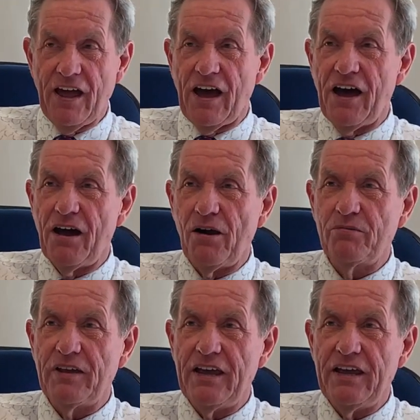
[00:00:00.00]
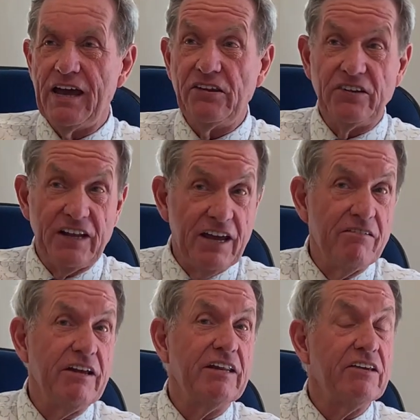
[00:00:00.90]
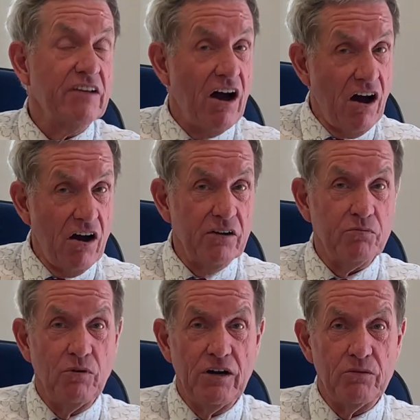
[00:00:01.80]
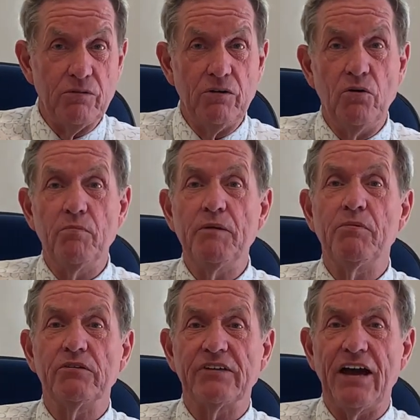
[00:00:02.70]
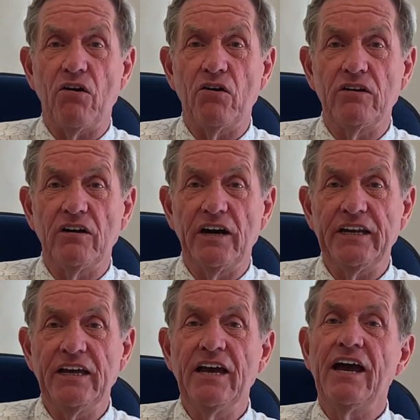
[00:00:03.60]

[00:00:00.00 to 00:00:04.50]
The engineering, there's artwork will all be put out online,